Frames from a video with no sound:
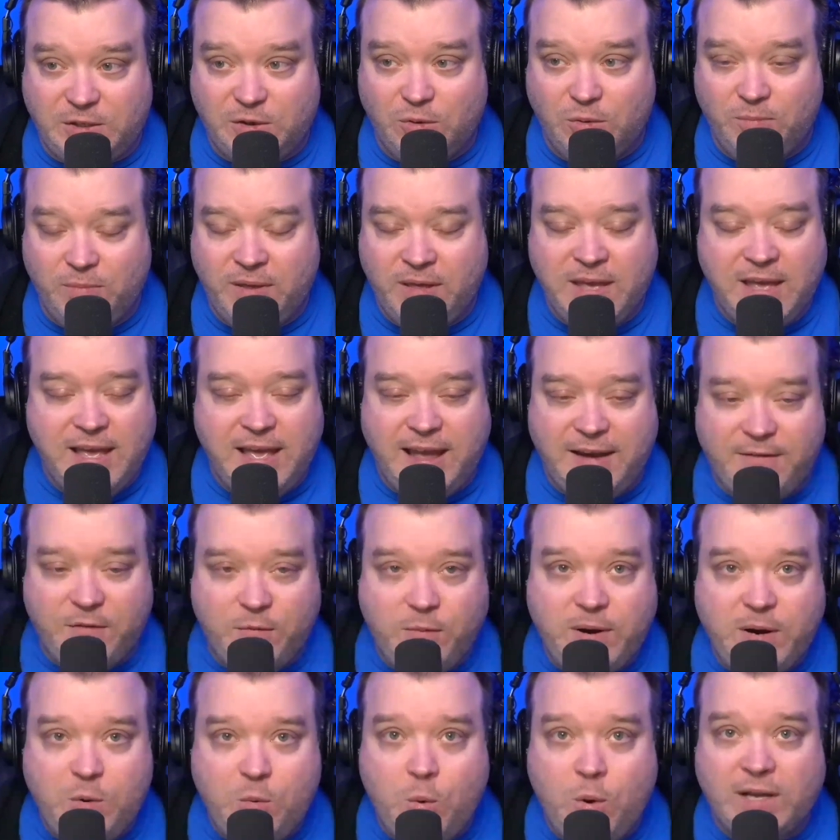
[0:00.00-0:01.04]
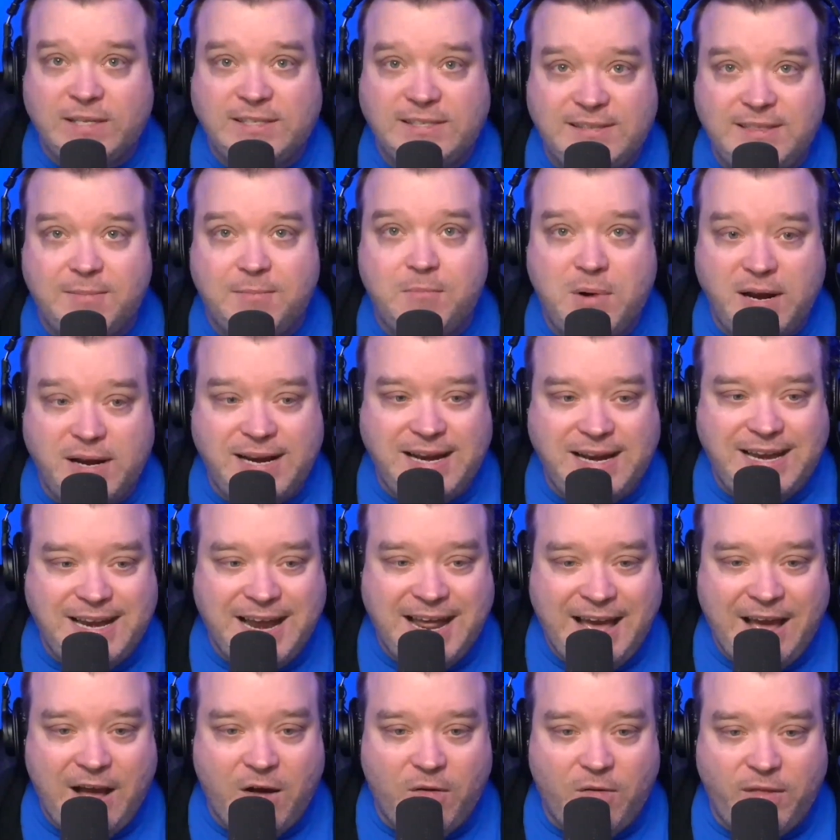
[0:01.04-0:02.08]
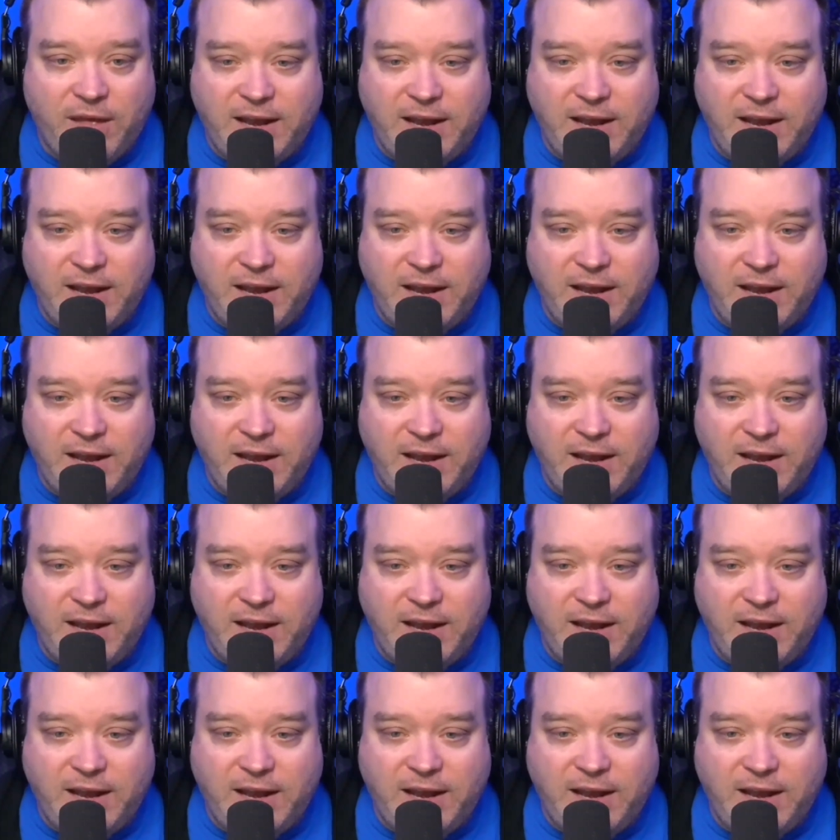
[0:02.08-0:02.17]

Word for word: You'll everybody wants the money now.